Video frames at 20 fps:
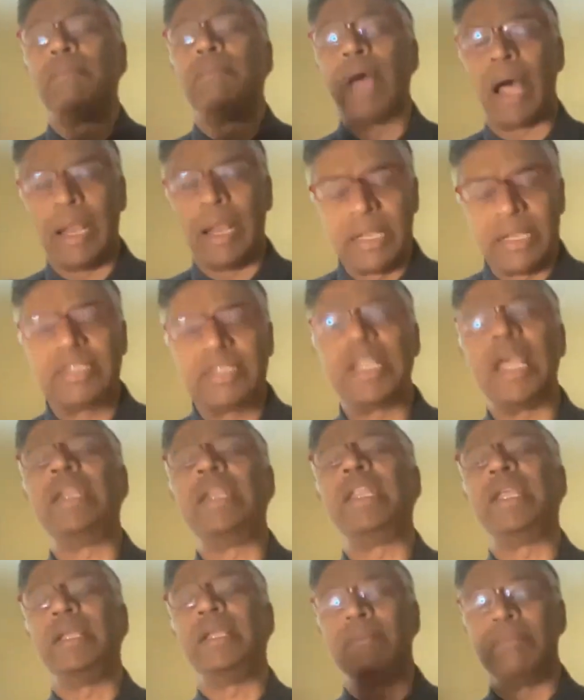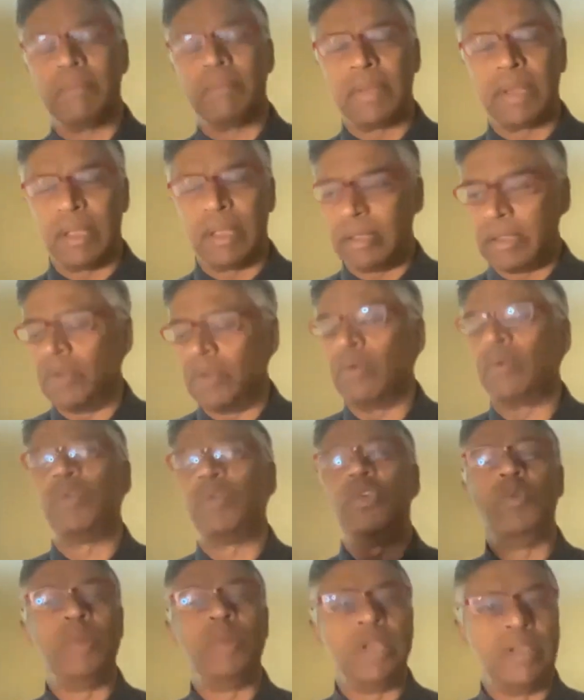understanding,
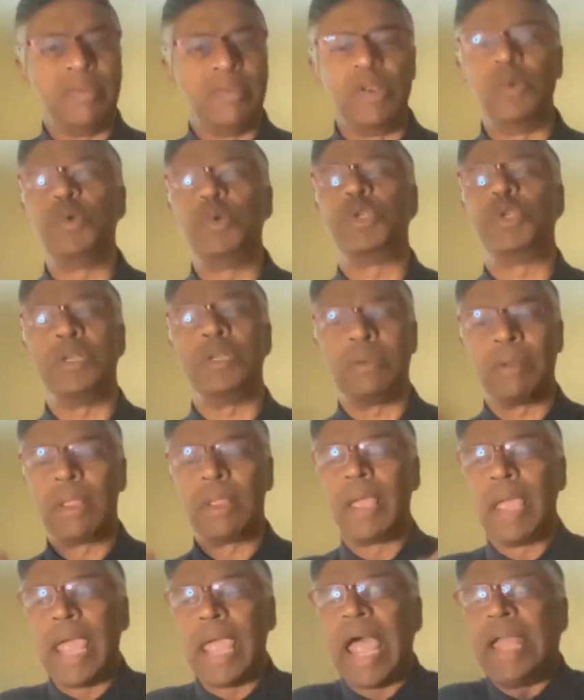human evolution.